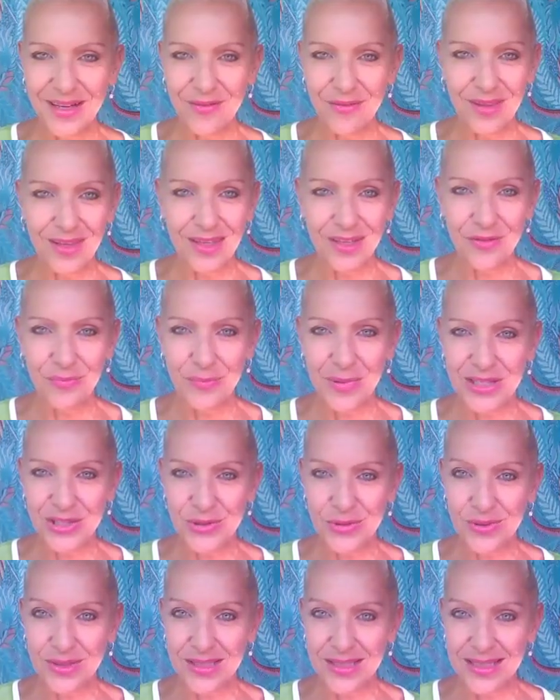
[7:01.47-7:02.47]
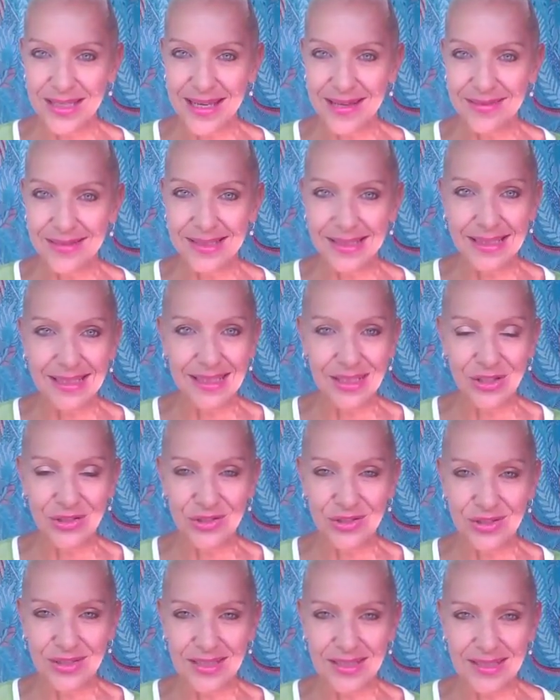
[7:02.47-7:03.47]
Everything you've been doing to now is leading you
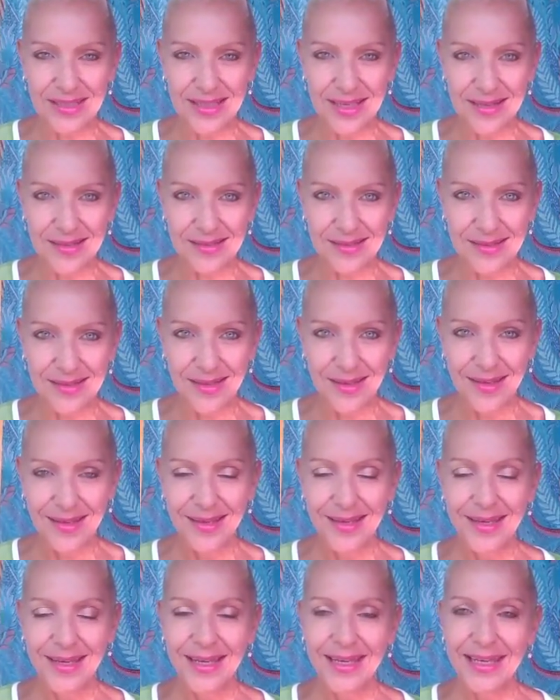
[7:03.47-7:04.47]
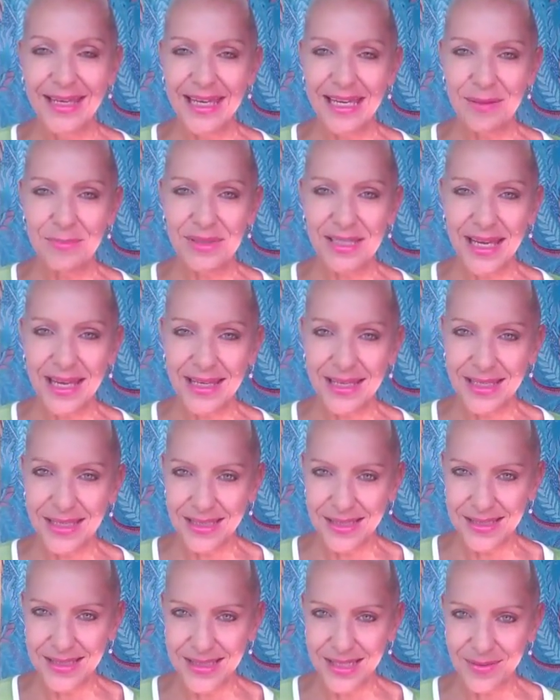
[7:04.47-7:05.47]
to success. Keep taking
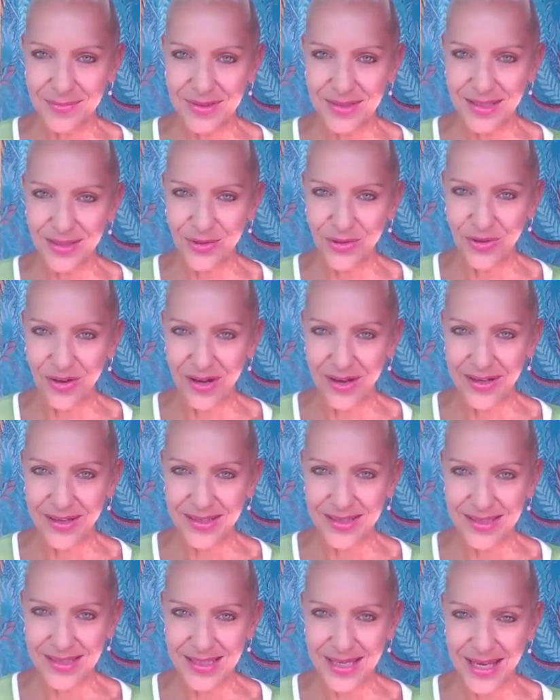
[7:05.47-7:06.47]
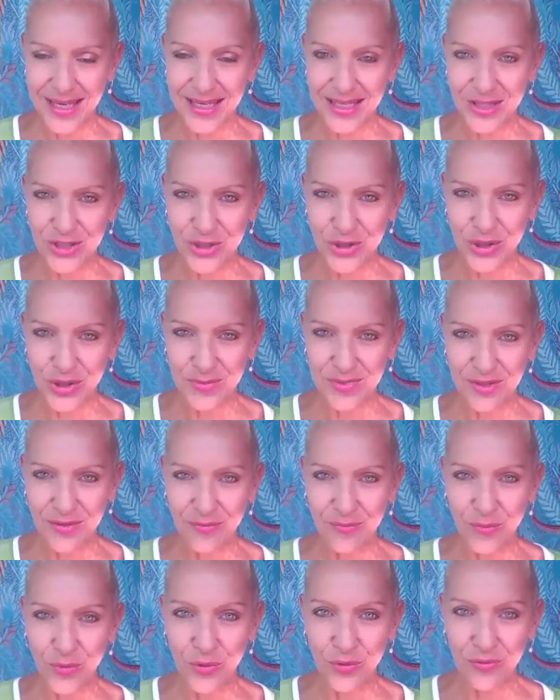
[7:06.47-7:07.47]
the steps that you're guided to take in terms
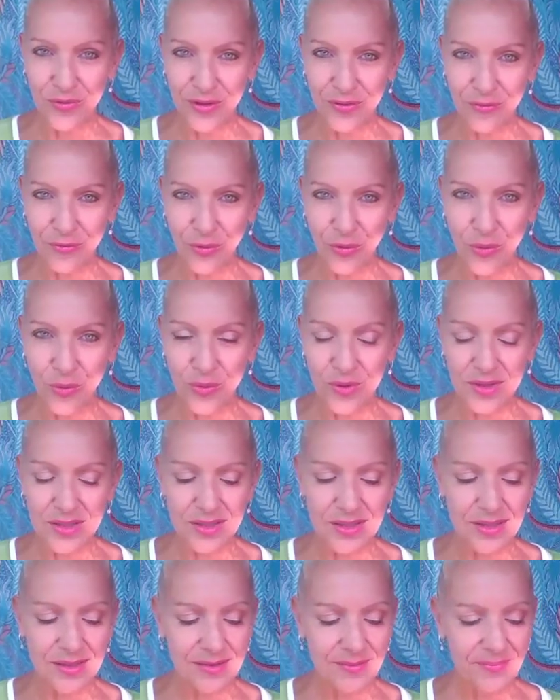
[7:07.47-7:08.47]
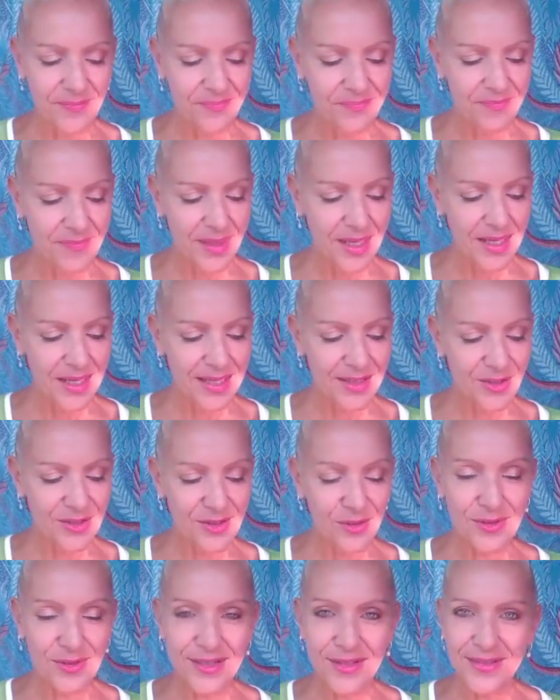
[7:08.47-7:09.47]
of moving forward. It is
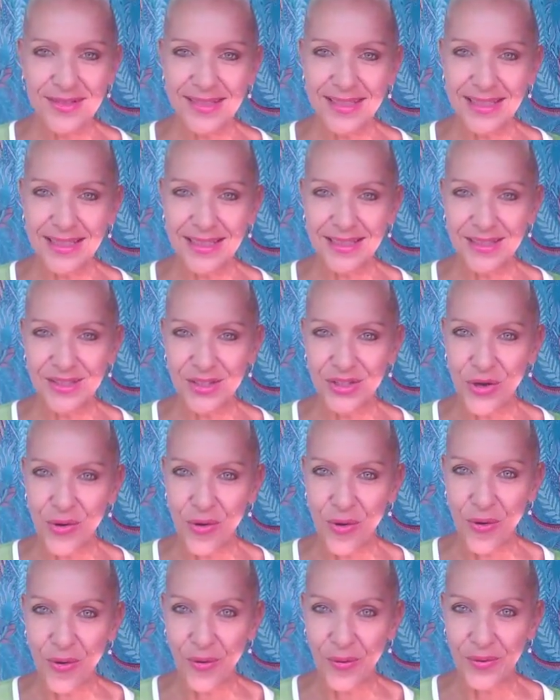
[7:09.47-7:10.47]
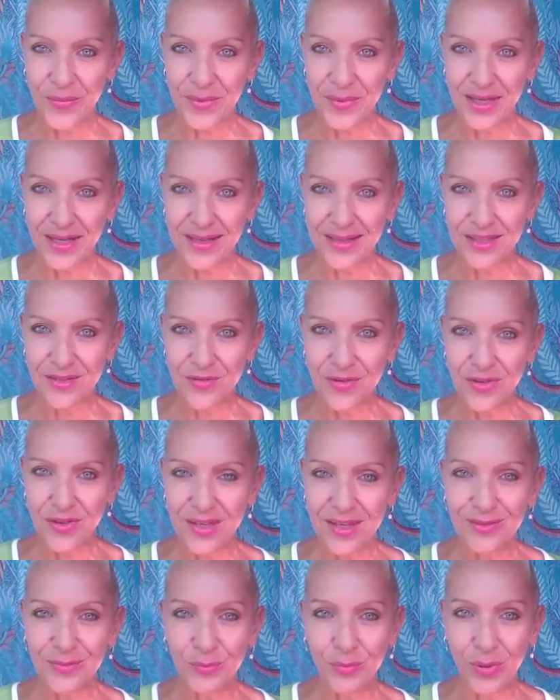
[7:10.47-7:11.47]
also sitting under your home cards. If you're
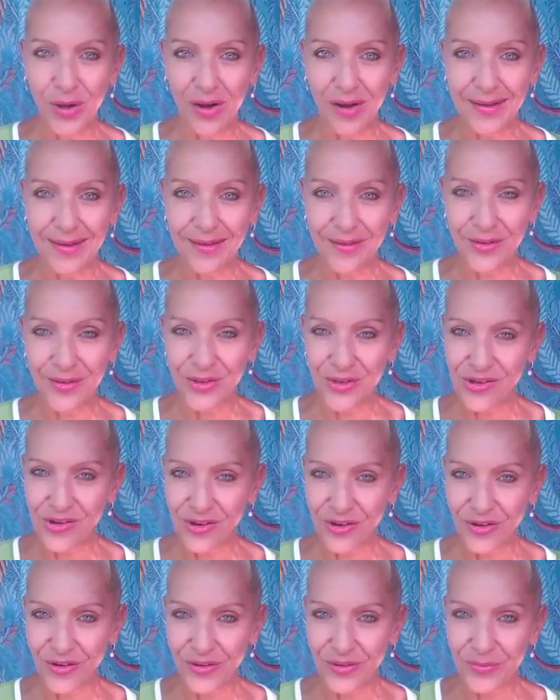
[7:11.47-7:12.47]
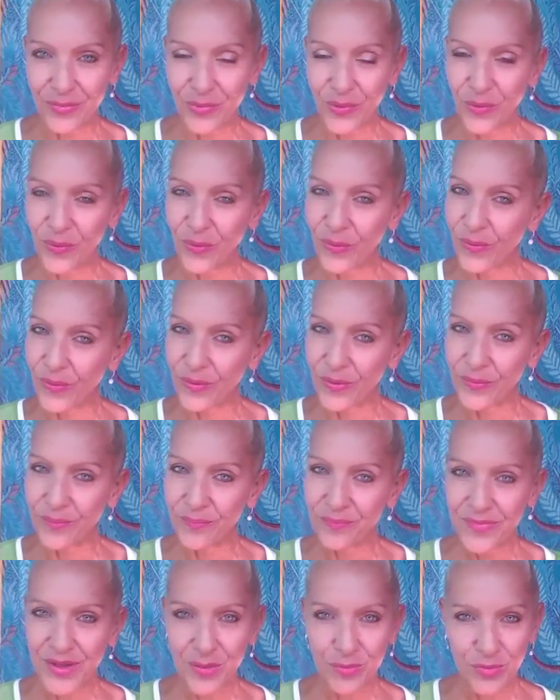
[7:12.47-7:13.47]
thinking of buying a new home or
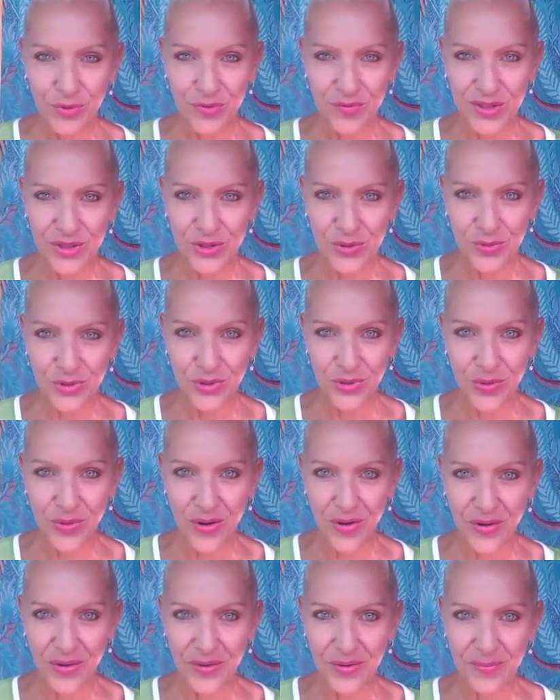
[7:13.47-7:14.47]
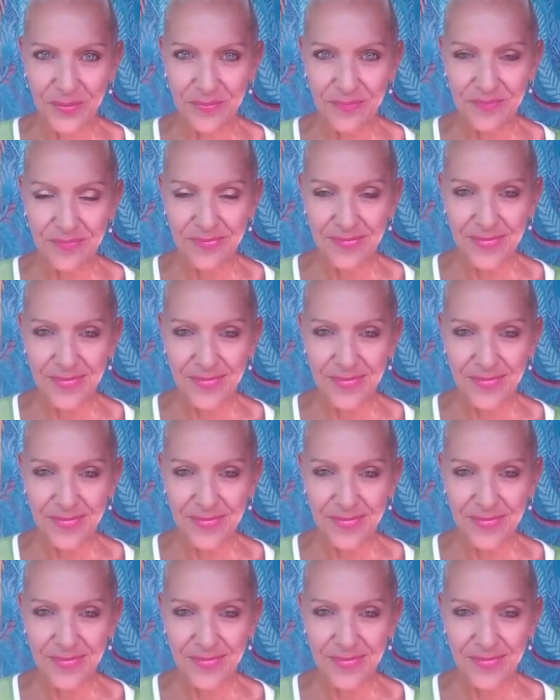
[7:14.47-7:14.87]
moving to a new home,